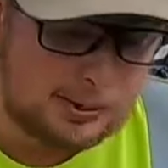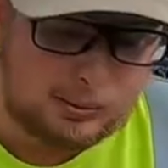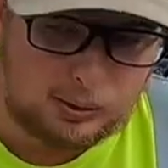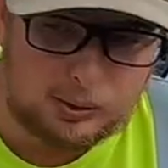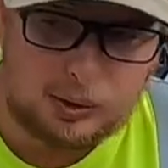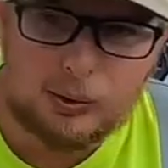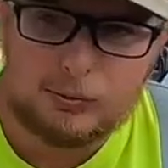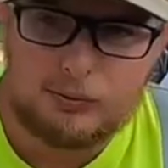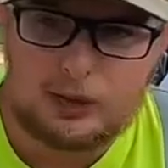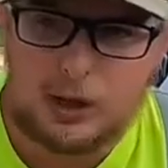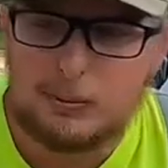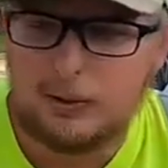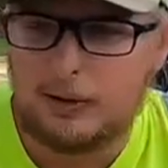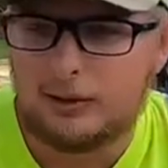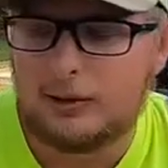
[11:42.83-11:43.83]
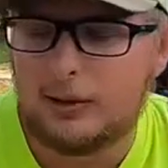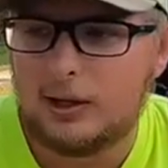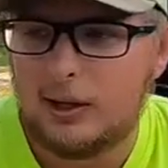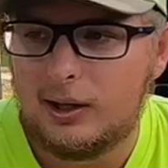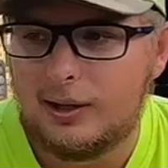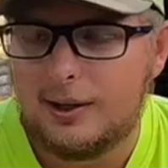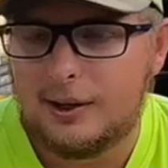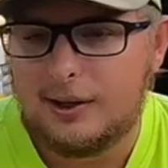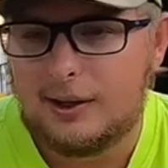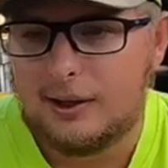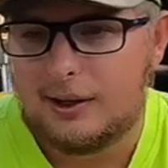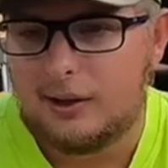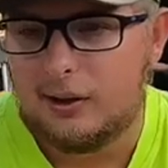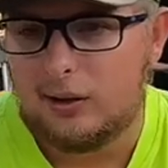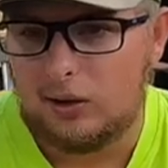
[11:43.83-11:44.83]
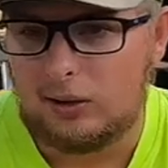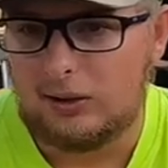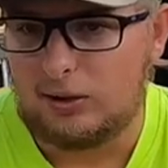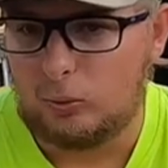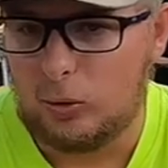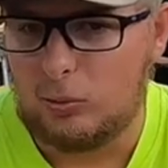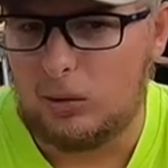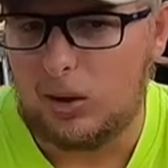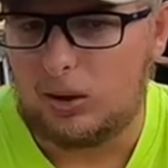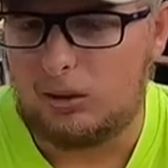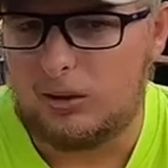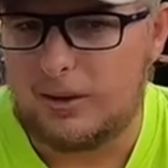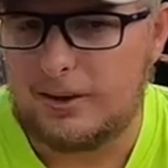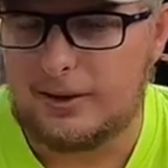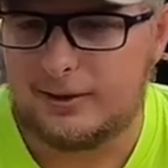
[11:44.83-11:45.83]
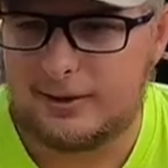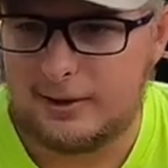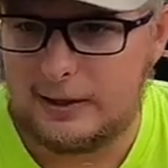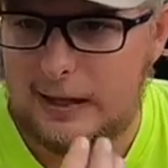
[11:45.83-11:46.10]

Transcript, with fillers: but we'll go over a couple other, or at least one more other lake because